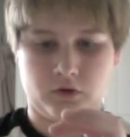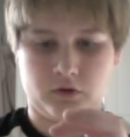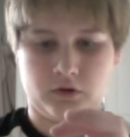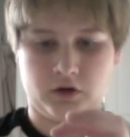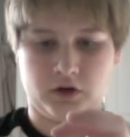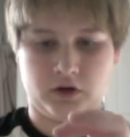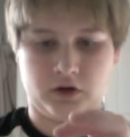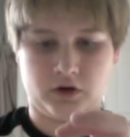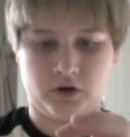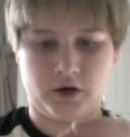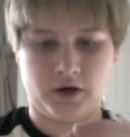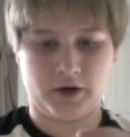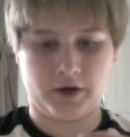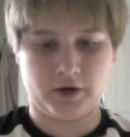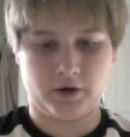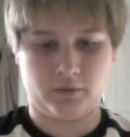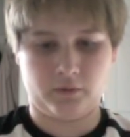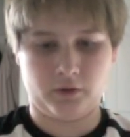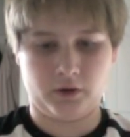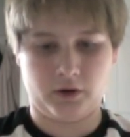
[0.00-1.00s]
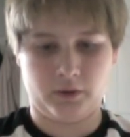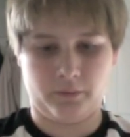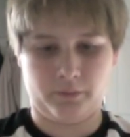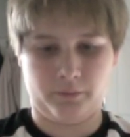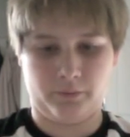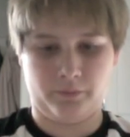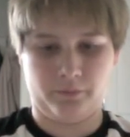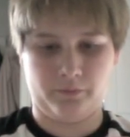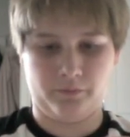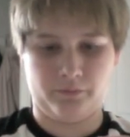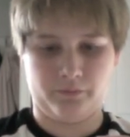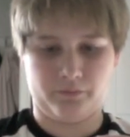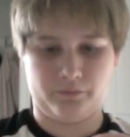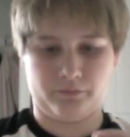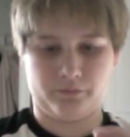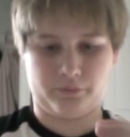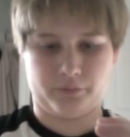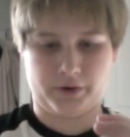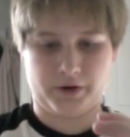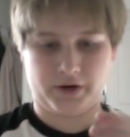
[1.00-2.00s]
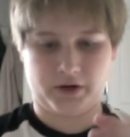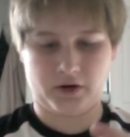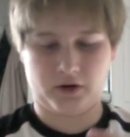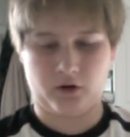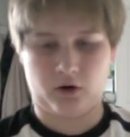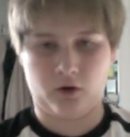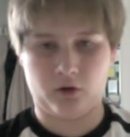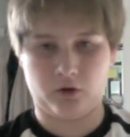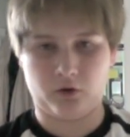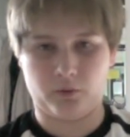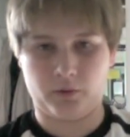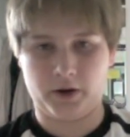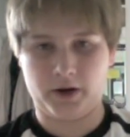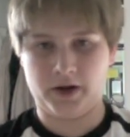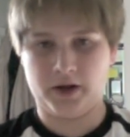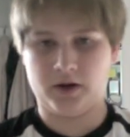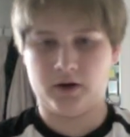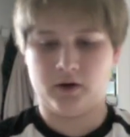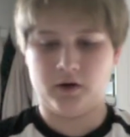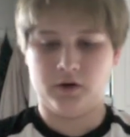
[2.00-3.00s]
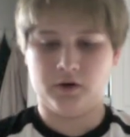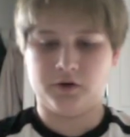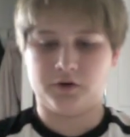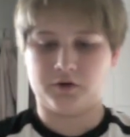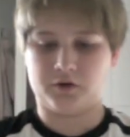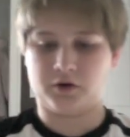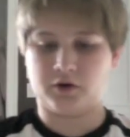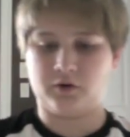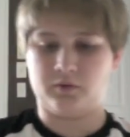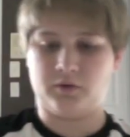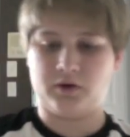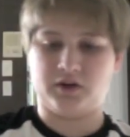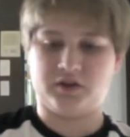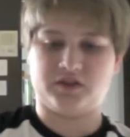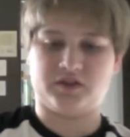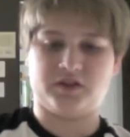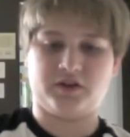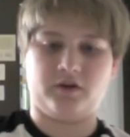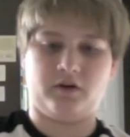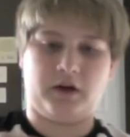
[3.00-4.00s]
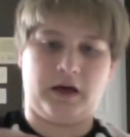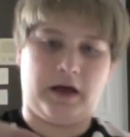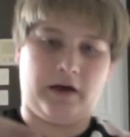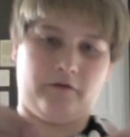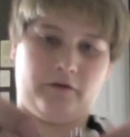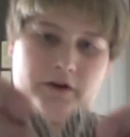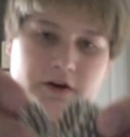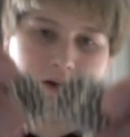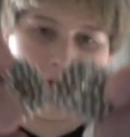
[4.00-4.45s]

And you're not going to want to break it all the way. You're going to want to still have it